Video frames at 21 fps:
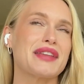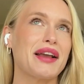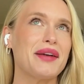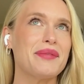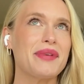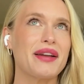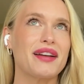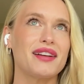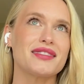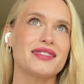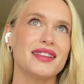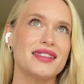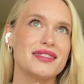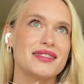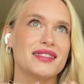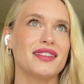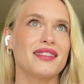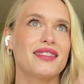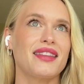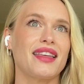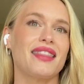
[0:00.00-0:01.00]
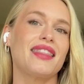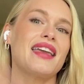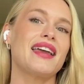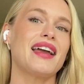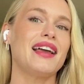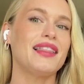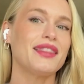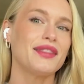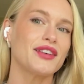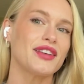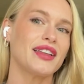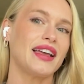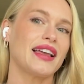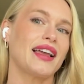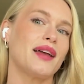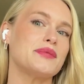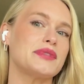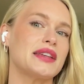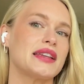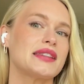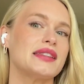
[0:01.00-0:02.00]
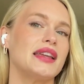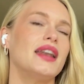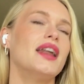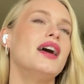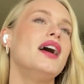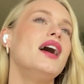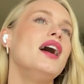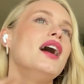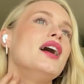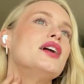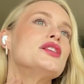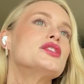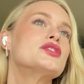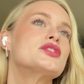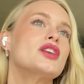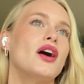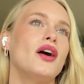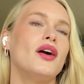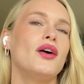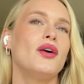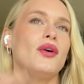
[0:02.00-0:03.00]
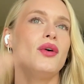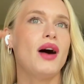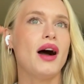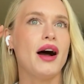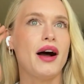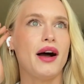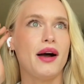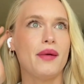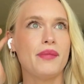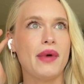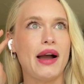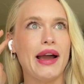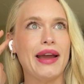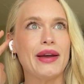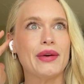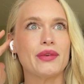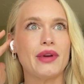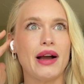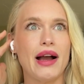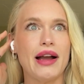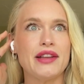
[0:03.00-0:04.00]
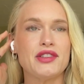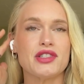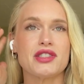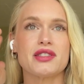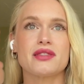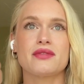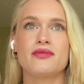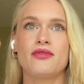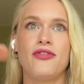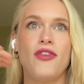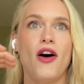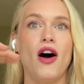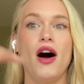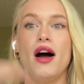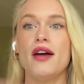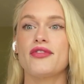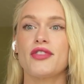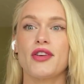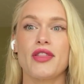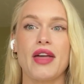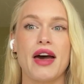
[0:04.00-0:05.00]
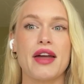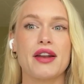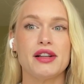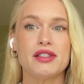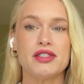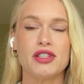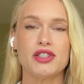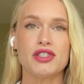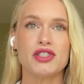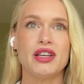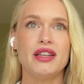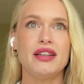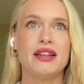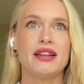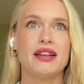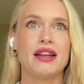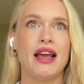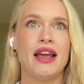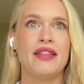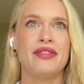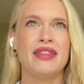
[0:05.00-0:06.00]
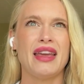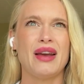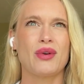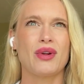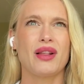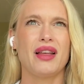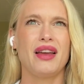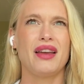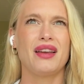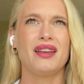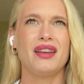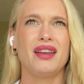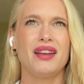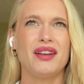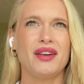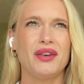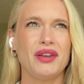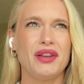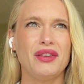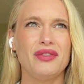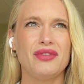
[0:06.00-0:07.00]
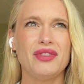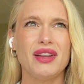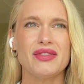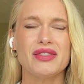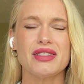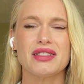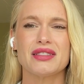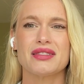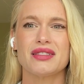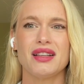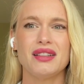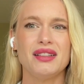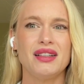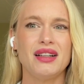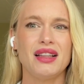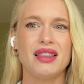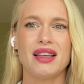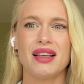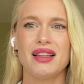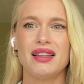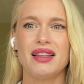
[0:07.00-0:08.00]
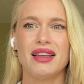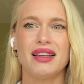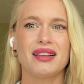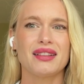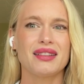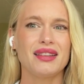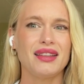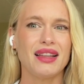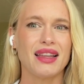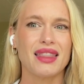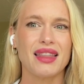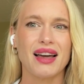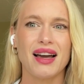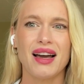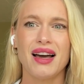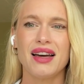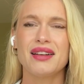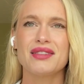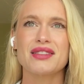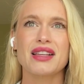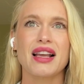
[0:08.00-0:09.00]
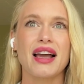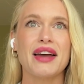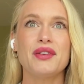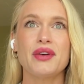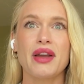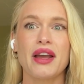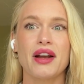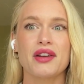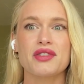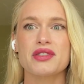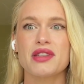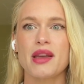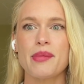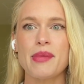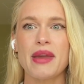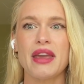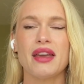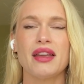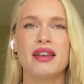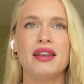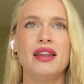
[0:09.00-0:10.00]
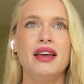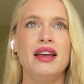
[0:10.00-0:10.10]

oh my gosh, they think I look like I'm 16. So I just fought for that audition, and they were like, you've never done anything like that, and I was like, I don't care, just get me in.